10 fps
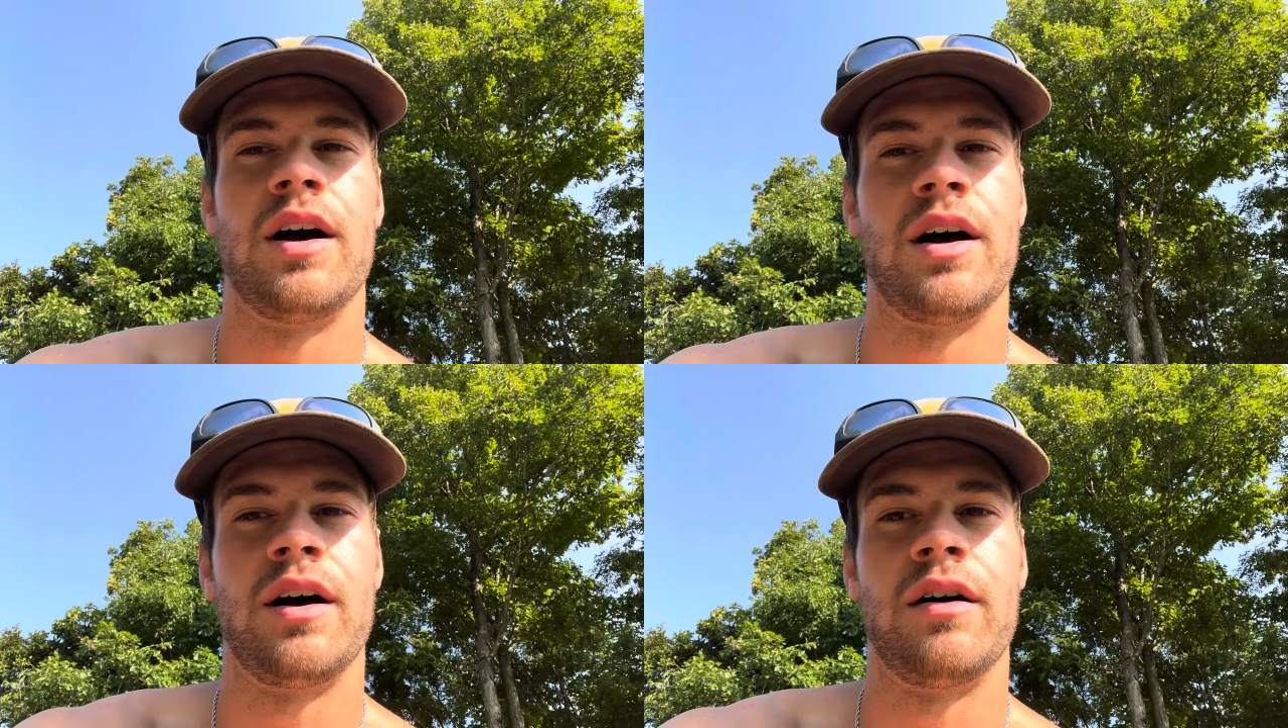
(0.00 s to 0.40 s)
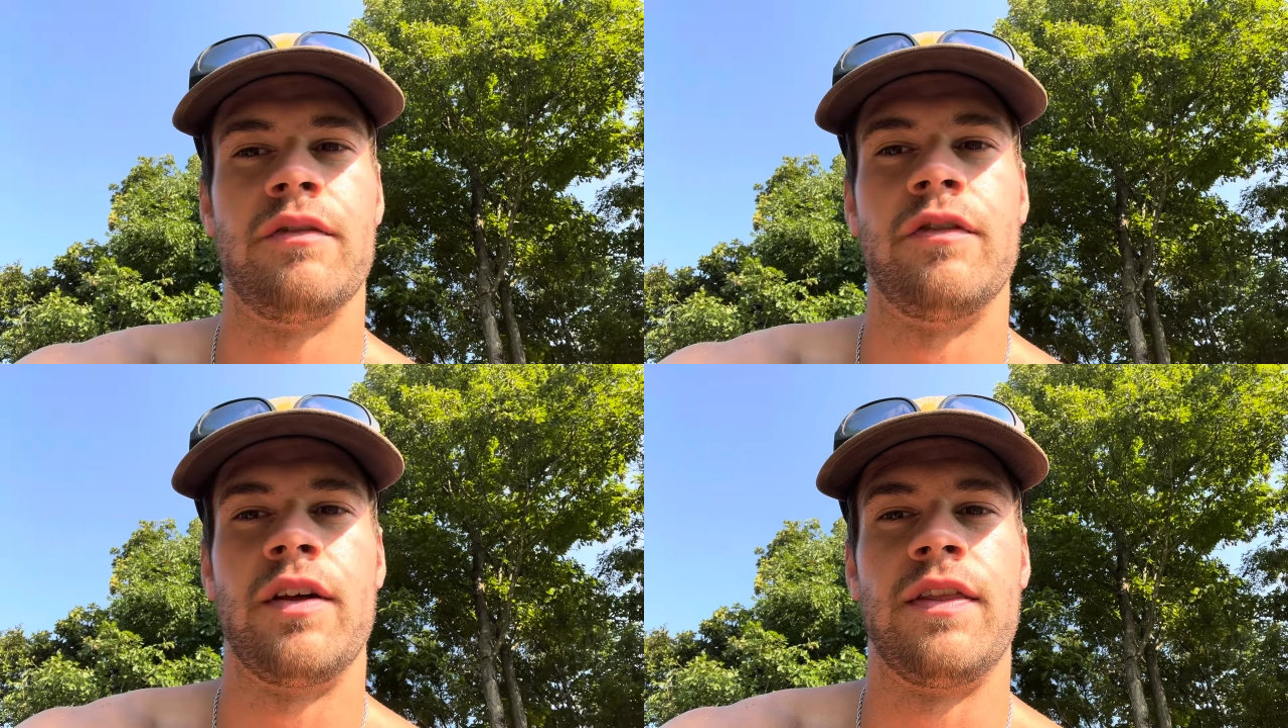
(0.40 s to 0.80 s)

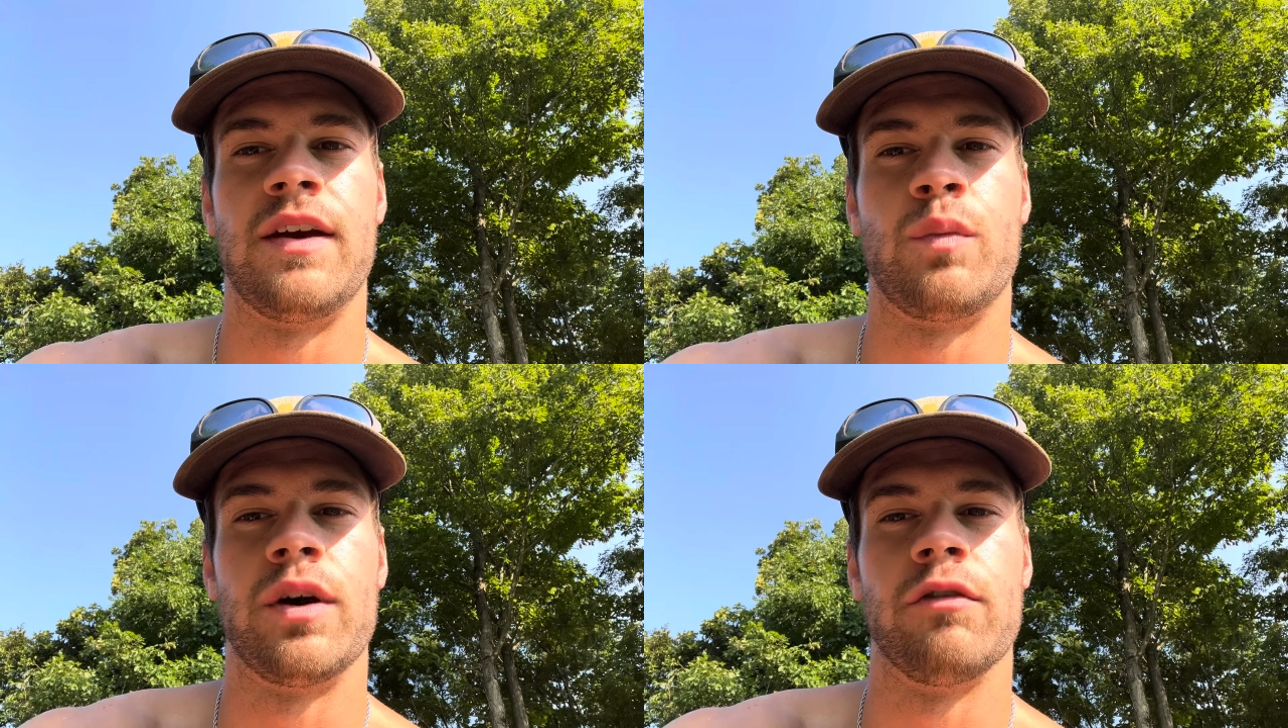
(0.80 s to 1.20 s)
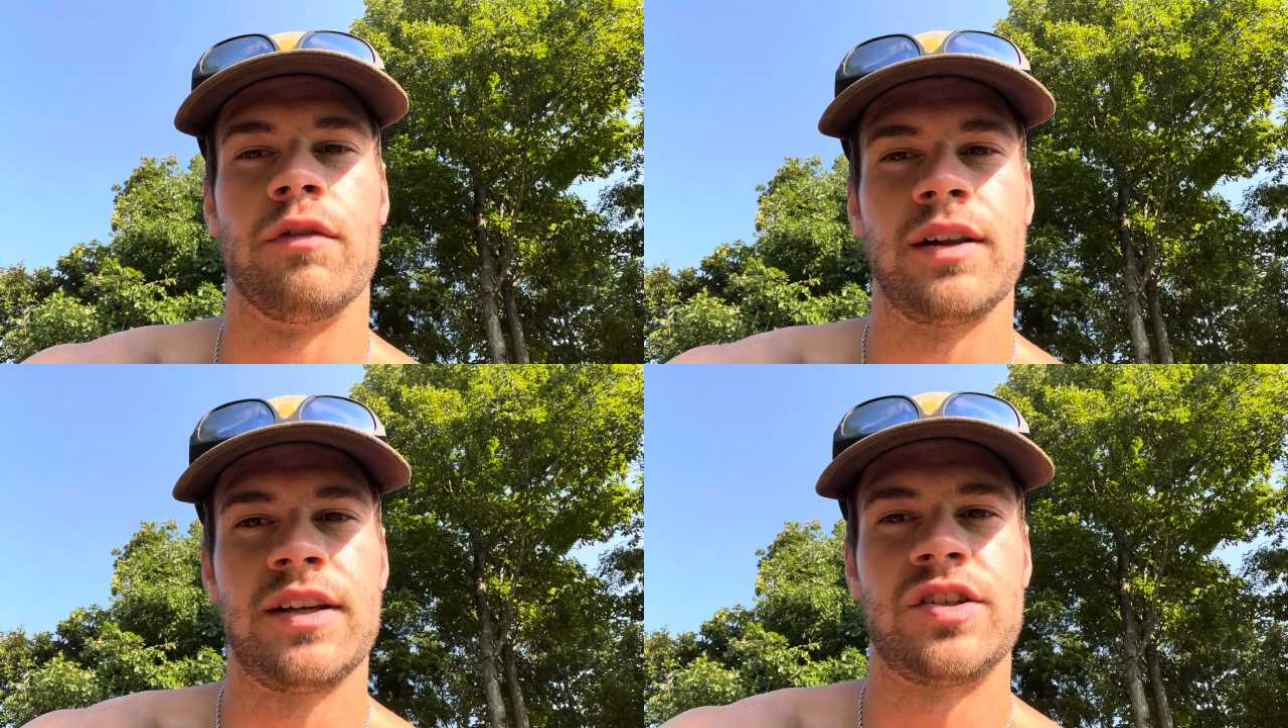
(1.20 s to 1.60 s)
of that we're
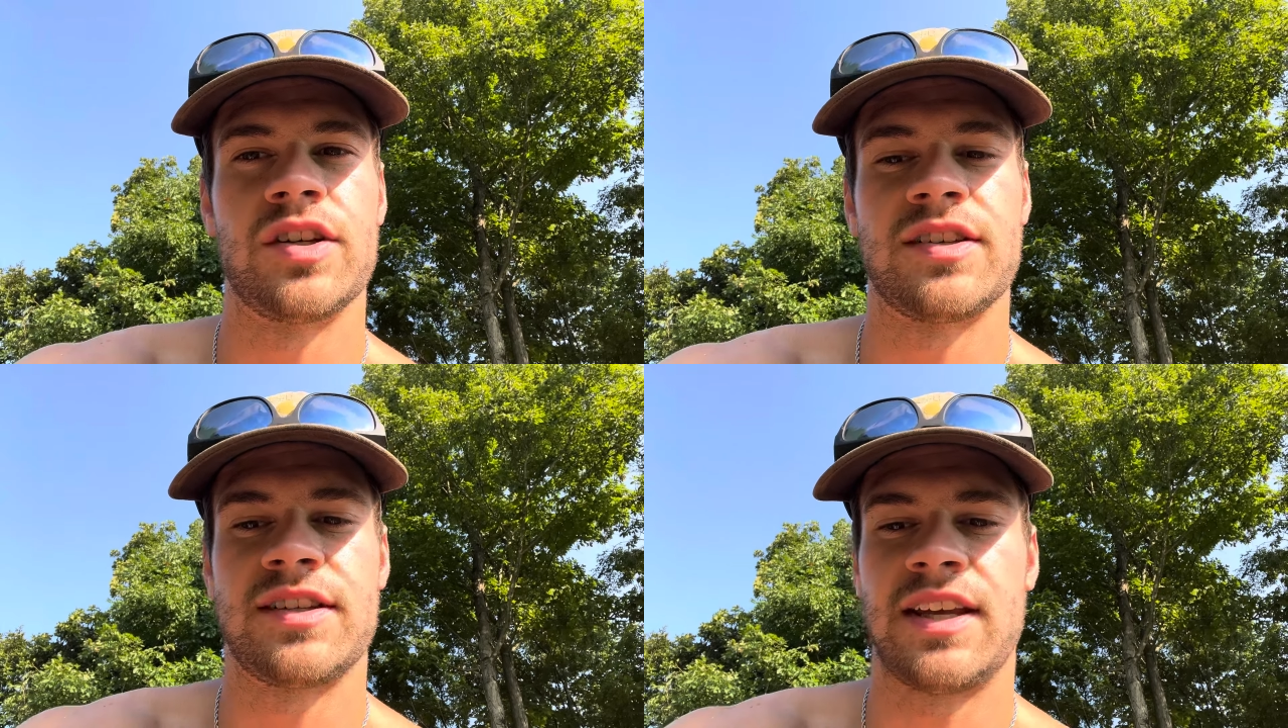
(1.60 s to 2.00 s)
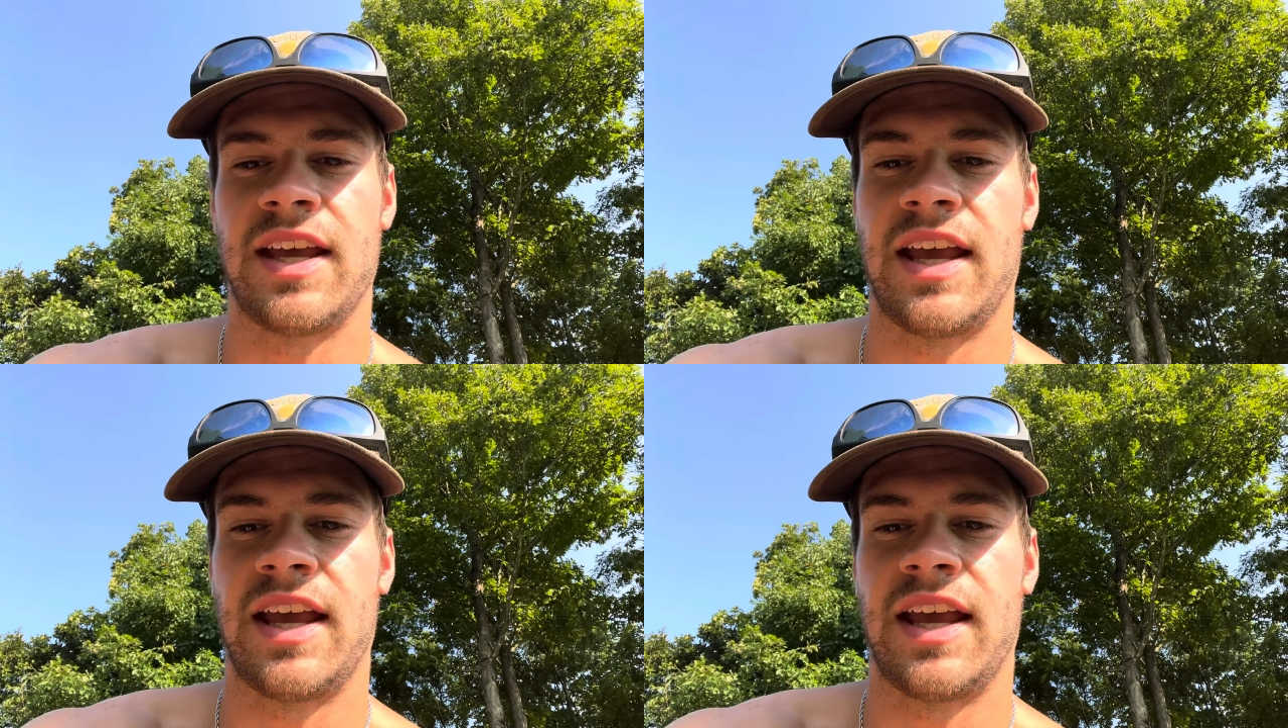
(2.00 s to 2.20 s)
really just